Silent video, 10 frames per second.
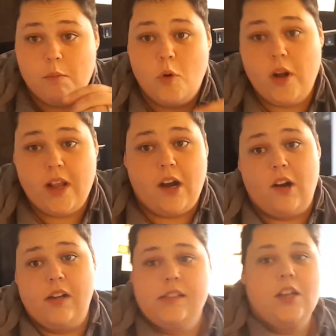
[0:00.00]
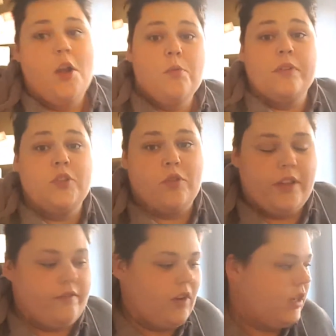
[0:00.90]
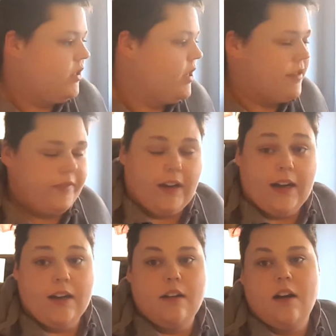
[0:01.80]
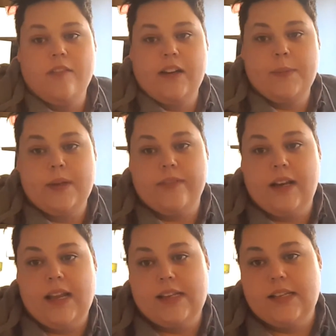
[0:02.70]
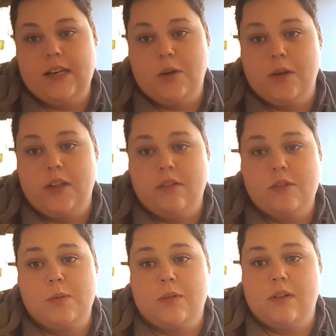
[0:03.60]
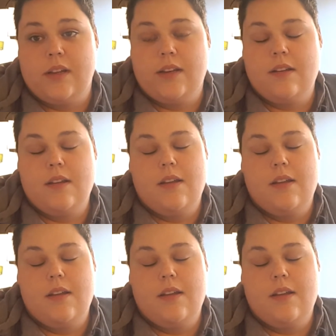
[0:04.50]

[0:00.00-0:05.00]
Morning guys, hope you're enjoying the vlog so far. I've had a bit of a lazy line this morning.